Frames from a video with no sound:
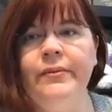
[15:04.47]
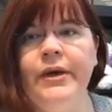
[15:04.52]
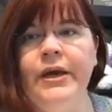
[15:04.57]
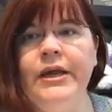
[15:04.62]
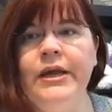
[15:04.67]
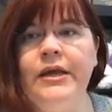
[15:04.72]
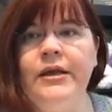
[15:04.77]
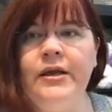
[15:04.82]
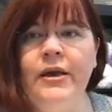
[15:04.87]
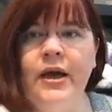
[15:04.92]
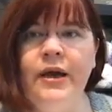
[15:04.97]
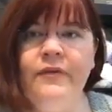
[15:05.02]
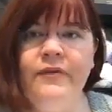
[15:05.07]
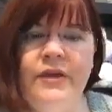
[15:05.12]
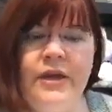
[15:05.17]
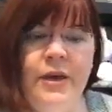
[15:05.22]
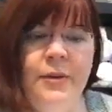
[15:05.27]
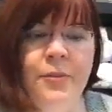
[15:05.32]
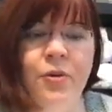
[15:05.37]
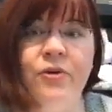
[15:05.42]
any of
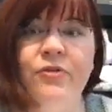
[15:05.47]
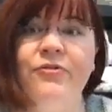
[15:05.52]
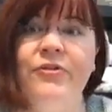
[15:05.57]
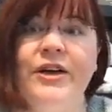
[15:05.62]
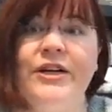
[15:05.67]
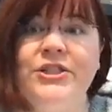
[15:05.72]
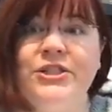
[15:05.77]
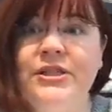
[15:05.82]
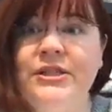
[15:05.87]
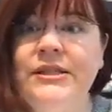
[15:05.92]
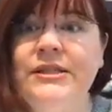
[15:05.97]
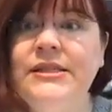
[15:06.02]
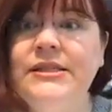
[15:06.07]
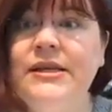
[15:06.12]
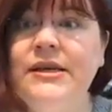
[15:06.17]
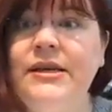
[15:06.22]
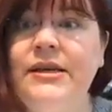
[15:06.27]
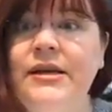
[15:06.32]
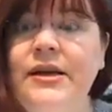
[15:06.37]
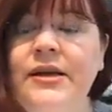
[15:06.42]
the imperfections
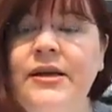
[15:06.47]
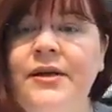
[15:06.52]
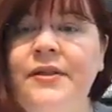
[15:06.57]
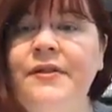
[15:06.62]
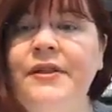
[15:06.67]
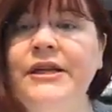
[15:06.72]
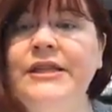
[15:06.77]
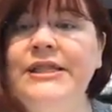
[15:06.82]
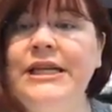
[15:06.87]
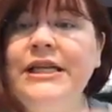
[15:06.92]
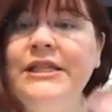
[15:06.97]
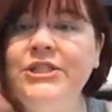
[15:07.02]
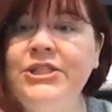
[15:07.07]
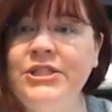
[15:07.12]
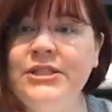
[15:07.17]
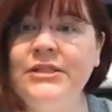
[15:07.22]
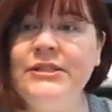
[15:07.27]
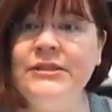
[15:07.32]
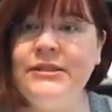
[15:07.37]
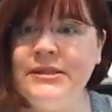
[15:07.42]
and the
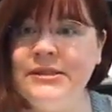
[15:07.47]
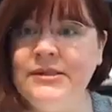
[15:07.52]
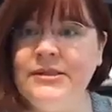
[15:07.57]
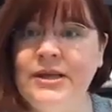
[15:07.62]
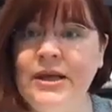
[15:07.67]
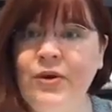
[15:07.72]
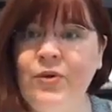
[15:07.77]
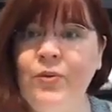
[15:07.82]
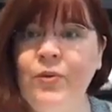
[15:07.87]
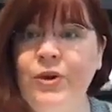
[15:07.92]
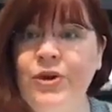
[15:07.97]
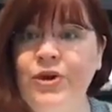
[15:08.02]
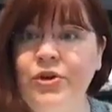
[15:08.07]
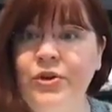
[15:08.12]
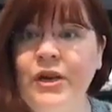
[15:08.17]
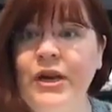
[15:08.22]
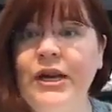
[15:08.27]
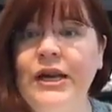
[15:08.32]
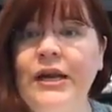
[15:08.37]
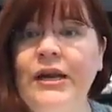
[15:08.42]
tensions that when you're
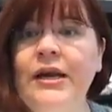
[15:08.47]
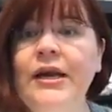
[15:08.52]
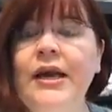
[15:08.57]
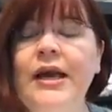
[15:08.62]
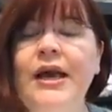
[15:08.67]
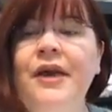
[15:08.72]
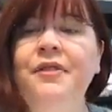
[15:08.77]
knitting